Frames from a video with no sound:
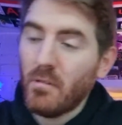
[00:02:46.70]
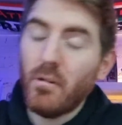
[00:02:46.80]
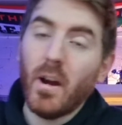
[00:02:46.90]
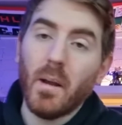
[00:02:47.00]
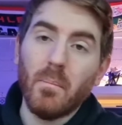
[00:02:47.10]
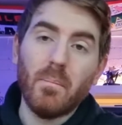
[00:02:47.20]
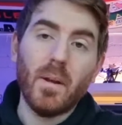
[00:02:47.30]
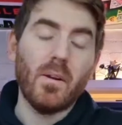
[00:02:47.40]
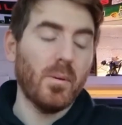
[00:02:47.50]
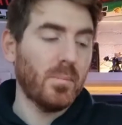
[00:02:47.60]
Right,
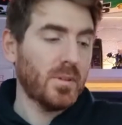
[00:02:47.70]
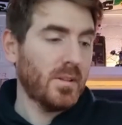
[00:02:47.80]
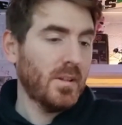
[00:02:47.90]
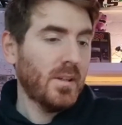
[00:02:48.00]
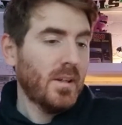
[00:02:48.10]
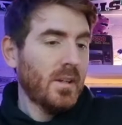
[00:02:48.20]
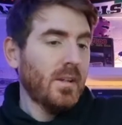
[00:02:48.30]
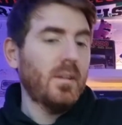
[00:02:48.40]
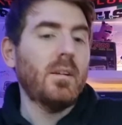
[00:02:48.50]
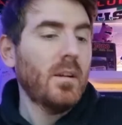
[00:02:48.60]
pickups.
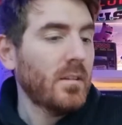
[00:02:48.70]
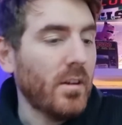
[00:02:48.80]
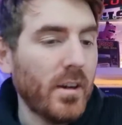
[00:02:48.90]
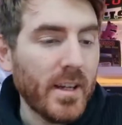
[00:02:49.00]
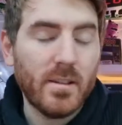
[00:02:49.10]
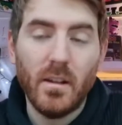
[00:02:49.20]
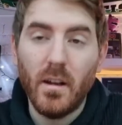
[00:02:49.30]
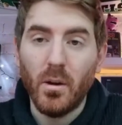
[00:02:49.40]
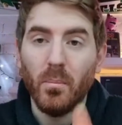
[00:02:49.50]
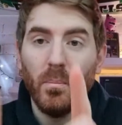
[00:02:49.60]
Doncaster
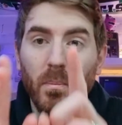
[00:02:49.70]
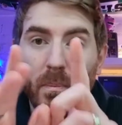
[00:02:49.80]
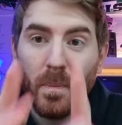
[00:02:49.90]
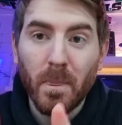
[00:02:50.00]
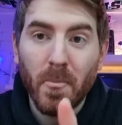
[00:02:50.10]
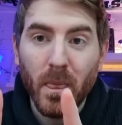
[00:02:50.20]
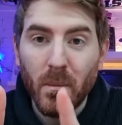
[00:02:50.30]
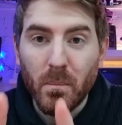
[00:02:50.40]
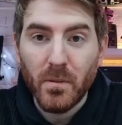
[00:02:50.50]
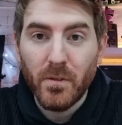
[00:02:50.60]
Dome.
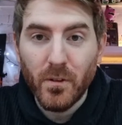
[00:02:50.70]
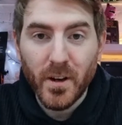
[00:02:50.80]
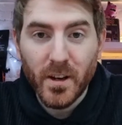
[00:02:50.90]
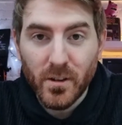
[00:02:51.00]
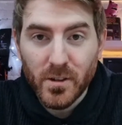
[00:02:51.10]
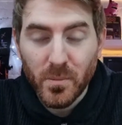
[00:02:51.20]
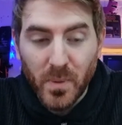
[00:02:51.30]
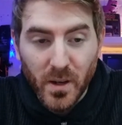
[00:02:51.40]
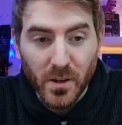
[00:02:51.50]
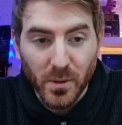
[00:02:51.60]
Before I get onto the
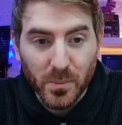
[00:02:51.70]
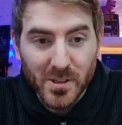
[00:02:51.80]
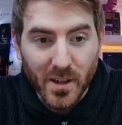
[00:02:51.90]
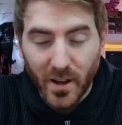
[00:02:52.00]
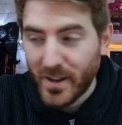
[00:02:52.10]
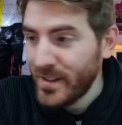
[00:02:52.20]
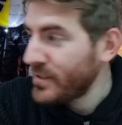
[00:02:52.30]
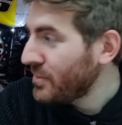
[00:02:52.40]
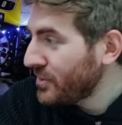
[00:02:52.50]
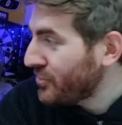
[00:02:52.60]
pickups, I need
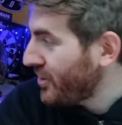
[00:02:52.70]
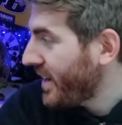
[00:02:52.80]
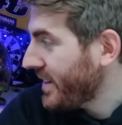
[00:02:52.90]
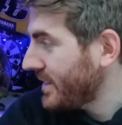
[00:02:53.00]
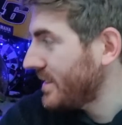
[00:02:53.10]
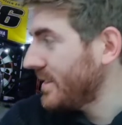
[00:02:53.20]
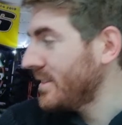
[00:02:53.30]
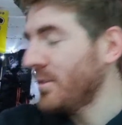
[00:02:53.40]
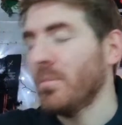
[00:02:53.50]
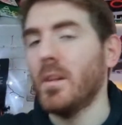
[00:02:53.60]
to address
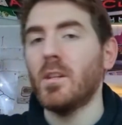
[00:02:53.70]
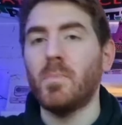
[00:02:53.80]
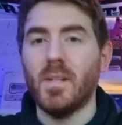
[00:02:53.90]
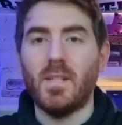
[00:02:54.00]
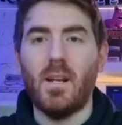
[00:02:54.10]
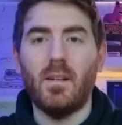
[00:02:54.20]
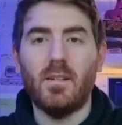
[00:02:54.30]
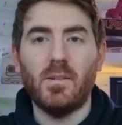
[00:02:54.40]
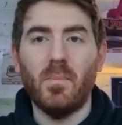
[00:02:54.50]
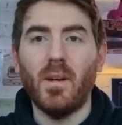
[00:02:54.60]
something that's been sent
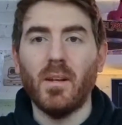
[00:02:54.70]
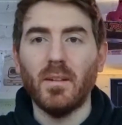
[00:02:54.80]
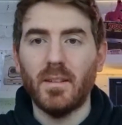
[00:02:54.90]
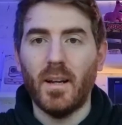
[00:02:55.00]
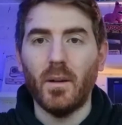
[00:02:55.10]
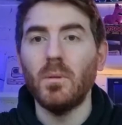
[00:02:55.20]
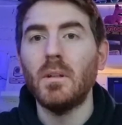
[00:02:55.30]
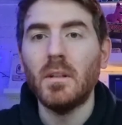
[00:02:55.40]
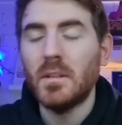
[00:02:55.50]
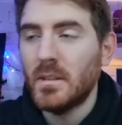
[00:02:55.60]
to me. Now,
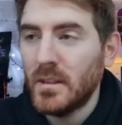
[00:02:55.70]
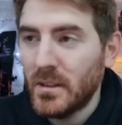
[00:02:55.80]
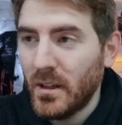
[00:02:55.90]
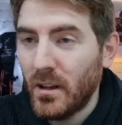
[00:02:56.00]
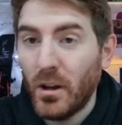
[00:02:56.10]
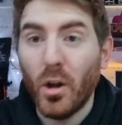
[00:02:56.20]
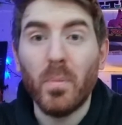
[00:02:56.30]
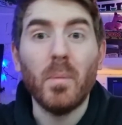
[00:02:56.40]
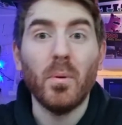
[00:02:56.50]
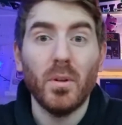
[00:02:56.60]
a lot of
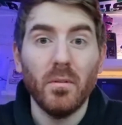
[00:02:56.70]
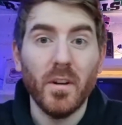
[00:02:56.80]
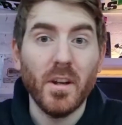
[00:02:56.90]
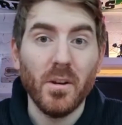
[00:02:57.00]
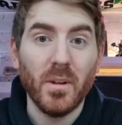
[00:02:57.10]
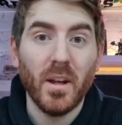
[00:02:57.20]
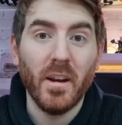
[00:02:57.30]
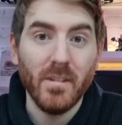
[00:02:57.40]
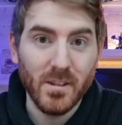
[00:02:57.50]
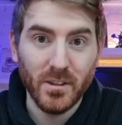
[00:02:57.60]
people are doing video
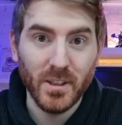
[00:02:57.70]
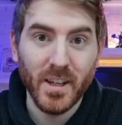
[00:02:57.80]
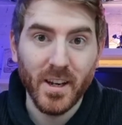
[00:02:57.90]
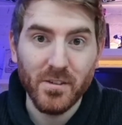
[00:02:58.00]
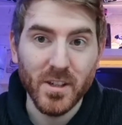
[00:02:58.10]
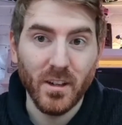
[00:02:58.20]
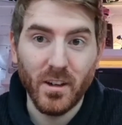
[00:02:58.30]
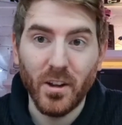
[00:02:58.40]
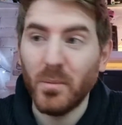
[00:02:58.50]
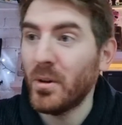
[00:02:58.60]
diaries on the day. I've seen a lot
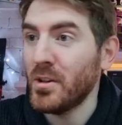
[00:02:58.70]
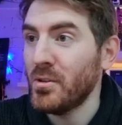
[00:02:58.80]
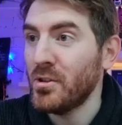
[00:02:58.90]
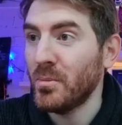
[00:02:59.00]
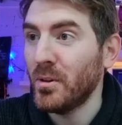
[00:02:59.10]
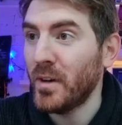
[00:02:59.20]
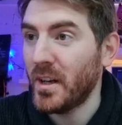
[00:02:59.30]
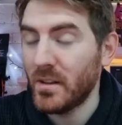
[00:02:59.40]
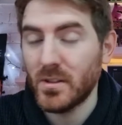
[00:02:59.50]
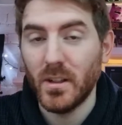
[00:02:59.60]
of them on YouTube already.
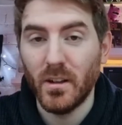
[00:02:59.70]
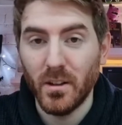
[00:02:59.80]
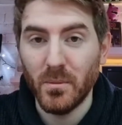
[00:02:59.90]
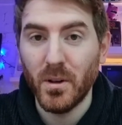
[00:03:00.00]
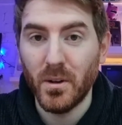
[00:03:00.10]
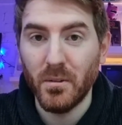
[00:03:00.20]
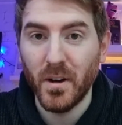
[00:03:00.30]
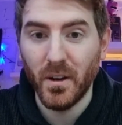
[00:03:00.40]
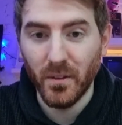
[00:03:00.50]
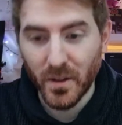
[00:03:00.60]
I've seen a lot of them going
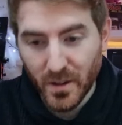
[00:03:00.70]
around.